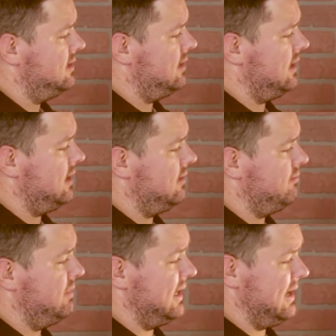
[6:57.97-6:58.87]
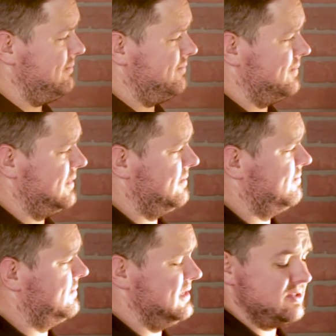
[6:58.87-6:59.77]
But
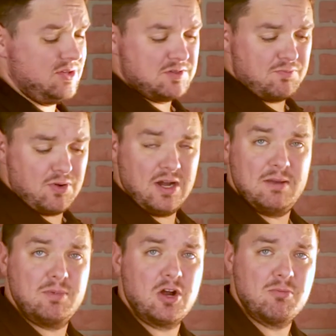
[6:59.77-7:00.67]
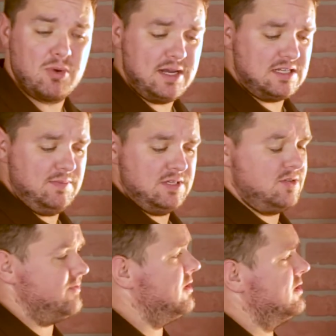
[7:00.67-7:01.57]
this looks pretty darn bright to me
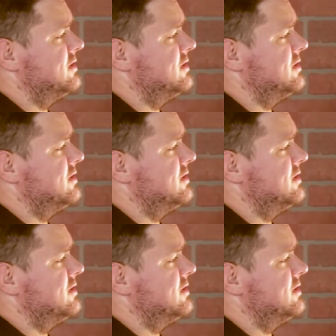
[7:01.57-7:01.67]
so far.